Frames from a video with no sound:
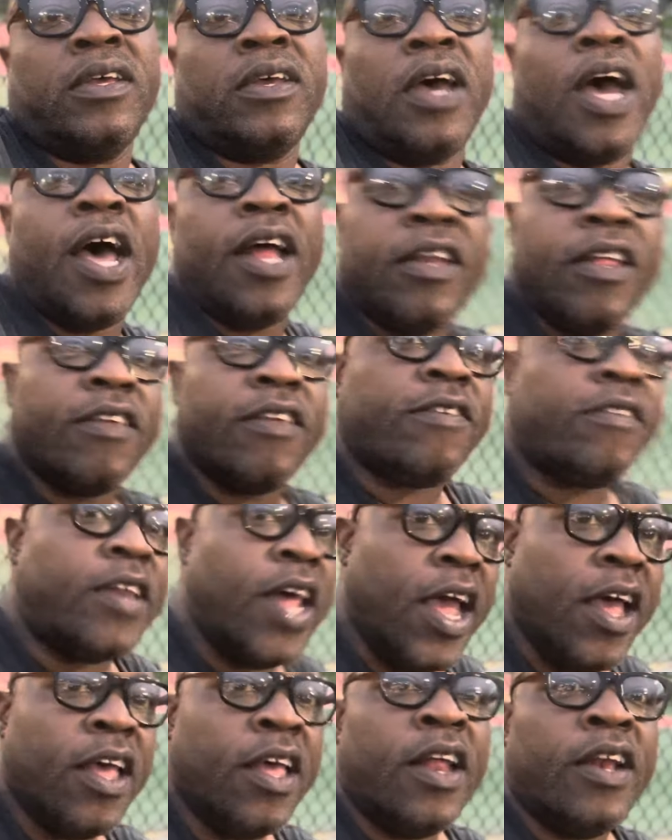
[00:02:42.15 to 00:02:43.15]

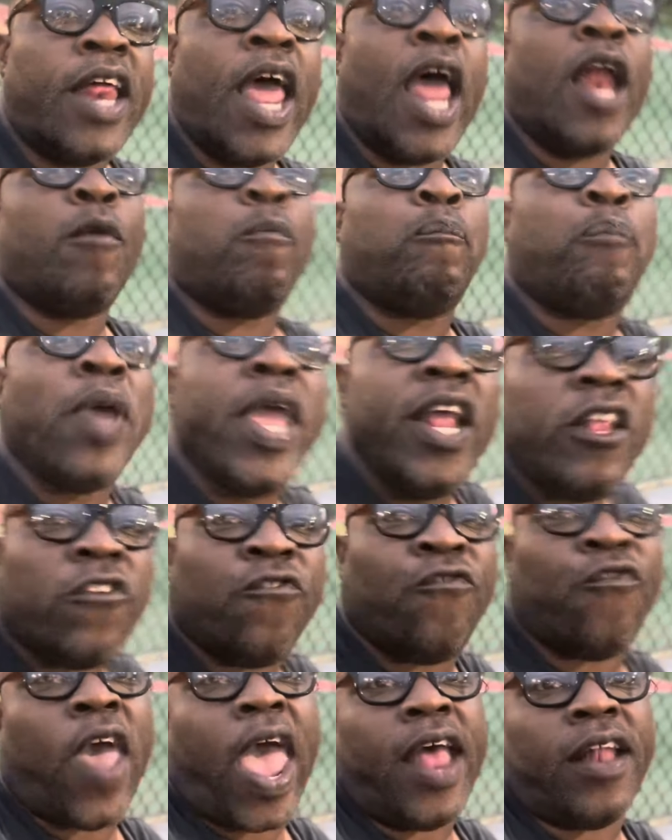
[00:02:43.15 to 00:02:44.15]
Understand that peach
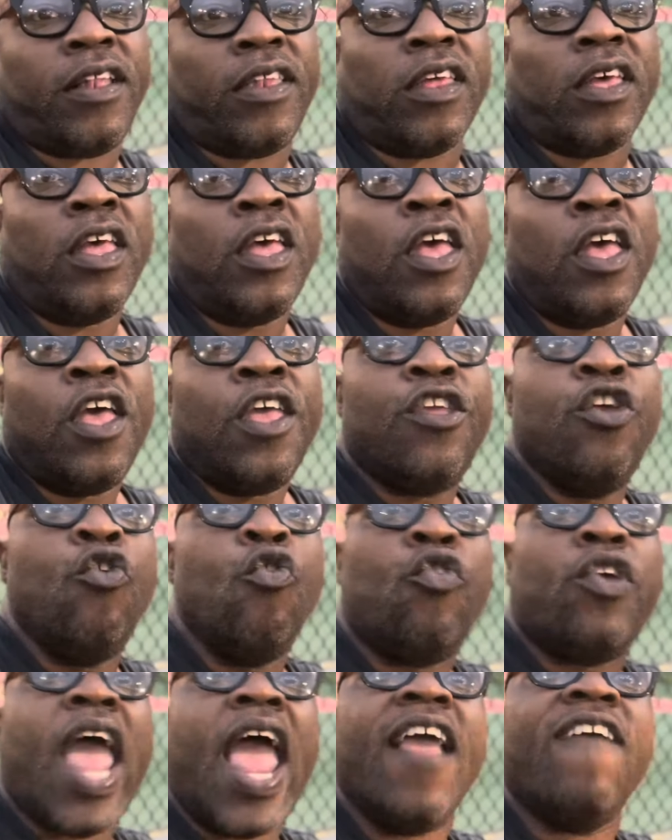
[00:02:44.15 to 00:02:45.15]
Fanta, you
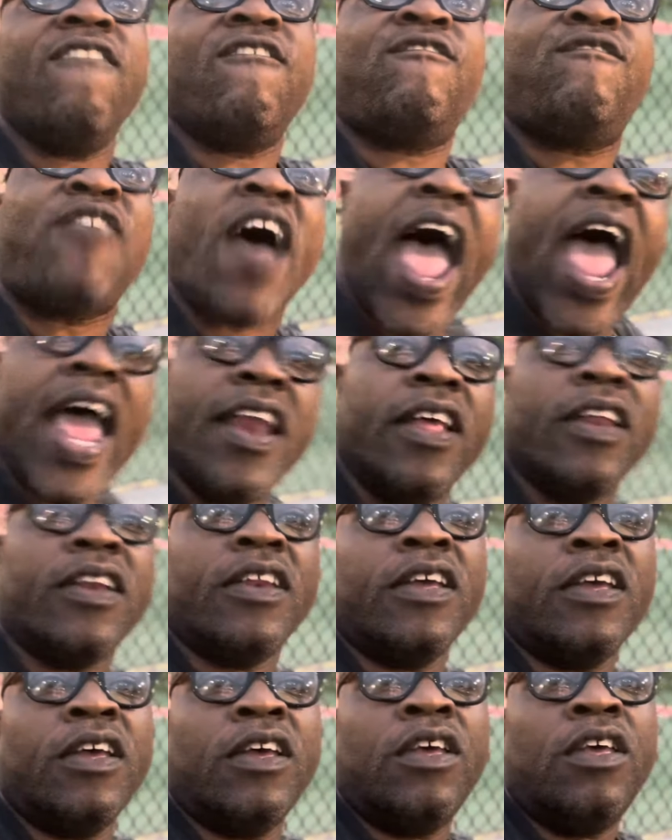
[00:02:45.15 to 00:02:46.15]
can't find it,
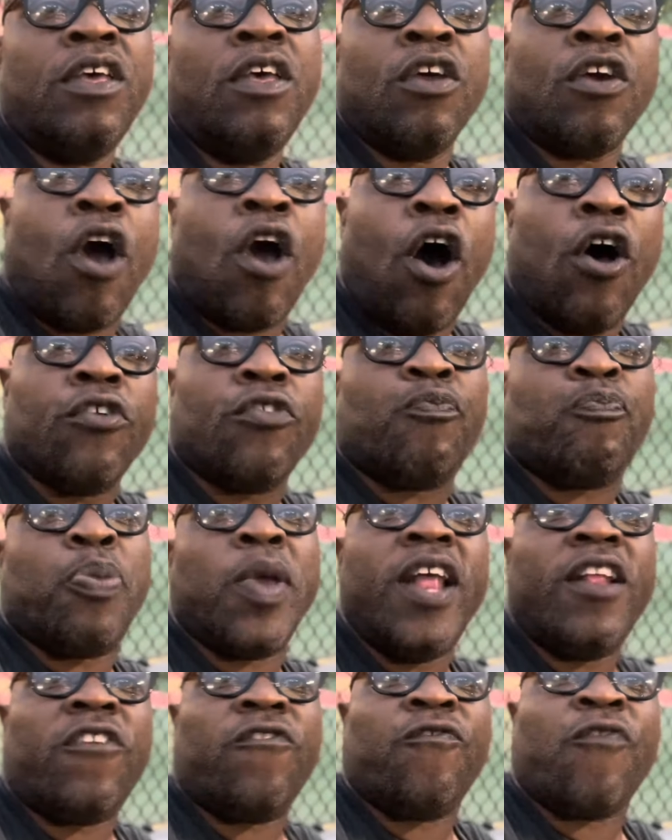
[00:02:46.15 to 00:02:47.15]
cause
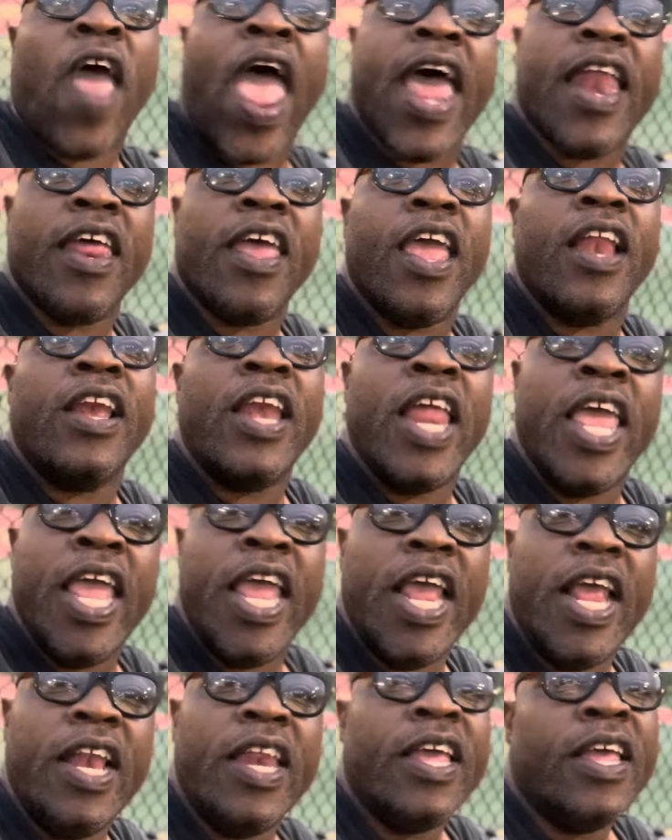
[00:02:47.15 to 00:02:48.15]
peach Fanta and
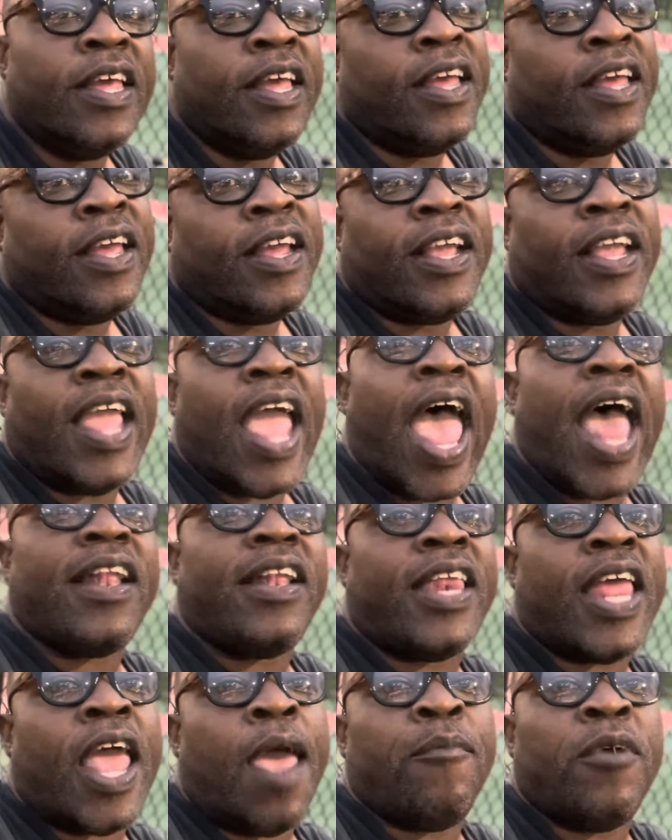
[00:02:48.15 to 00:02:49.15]
lean,
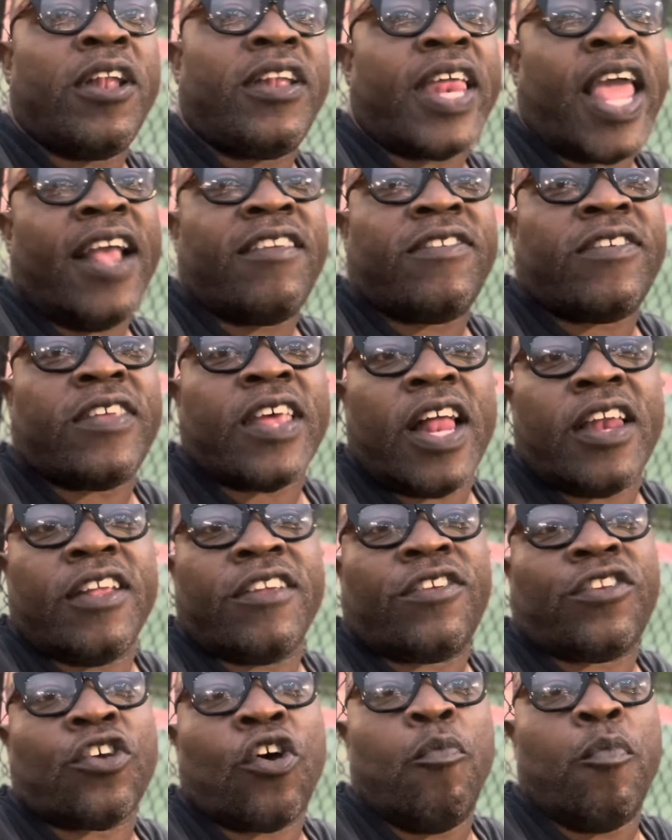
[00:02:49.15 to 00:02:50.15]
god damn it, they selling
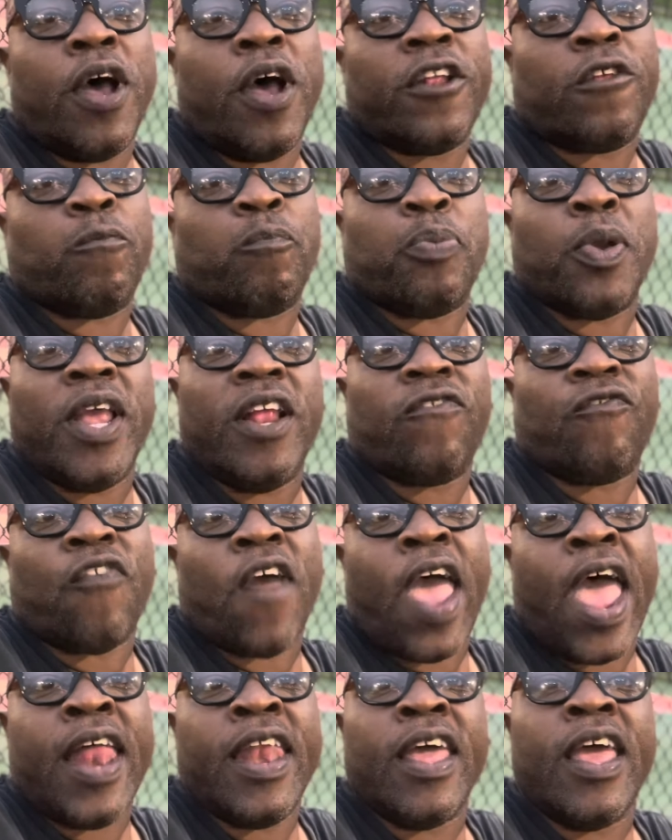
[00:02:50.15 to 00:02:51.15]
so much peach
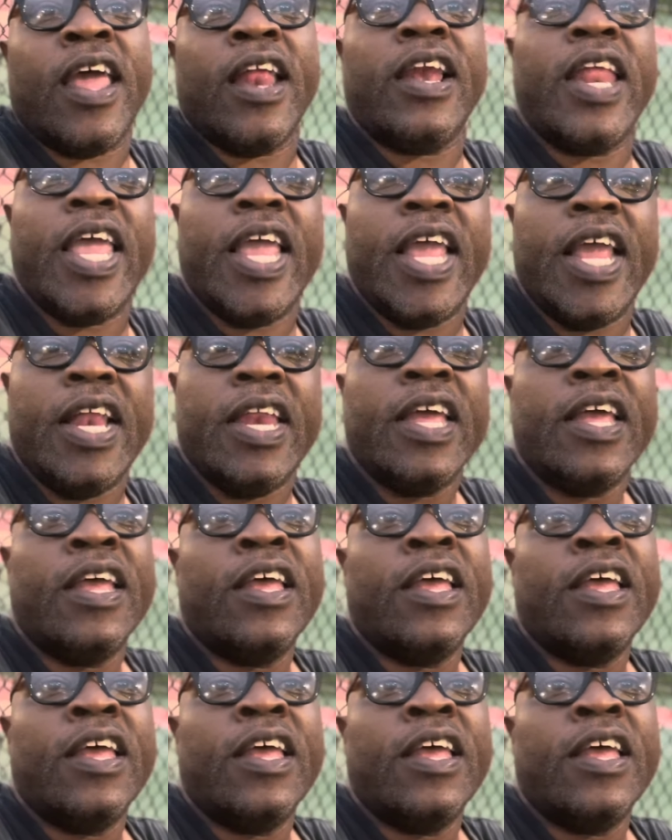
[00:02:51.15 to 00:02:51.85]
Fanta and lean,